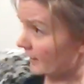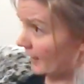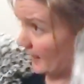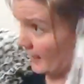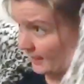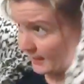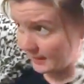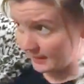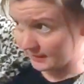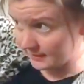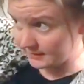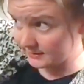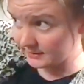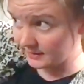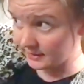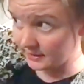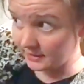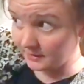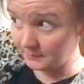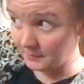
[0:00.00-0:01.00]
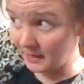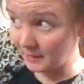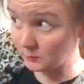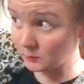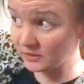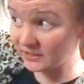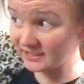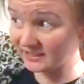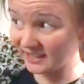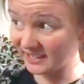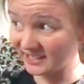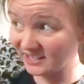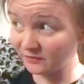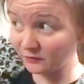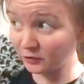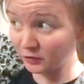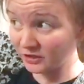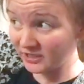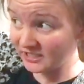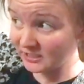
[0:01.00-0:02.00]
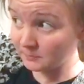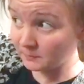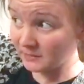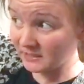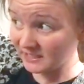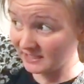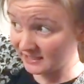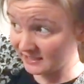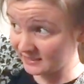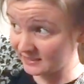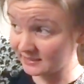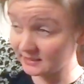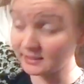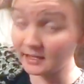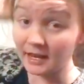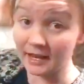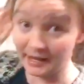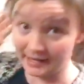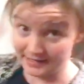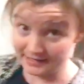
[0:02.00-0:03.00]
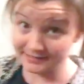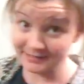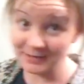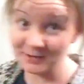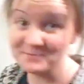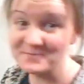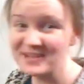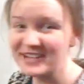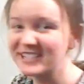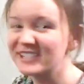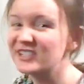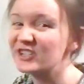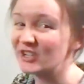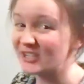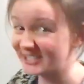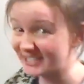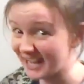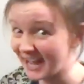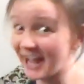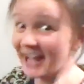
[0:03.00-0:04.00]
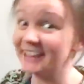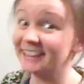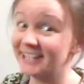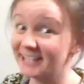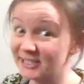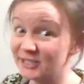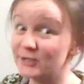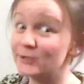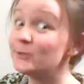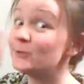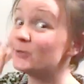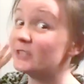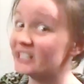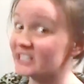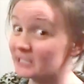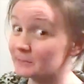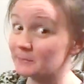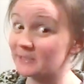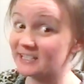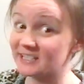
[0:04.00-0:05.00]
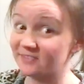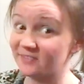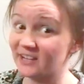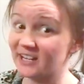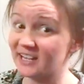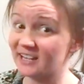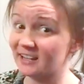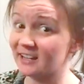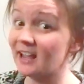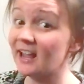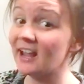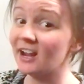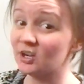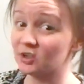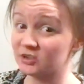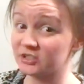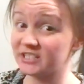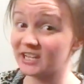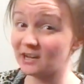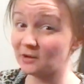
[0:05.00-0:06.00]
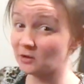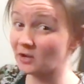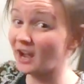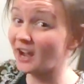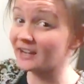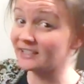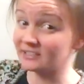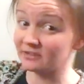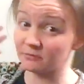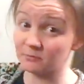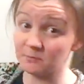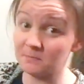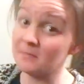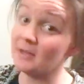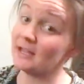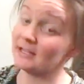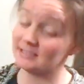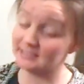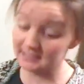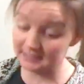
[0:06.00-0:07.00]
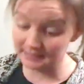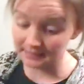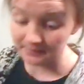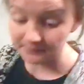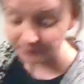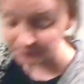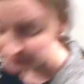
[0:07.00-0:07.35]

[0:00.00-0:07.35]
And I really like it for this because, as I mentioned, I like to do this specific hairstyle kind of messy.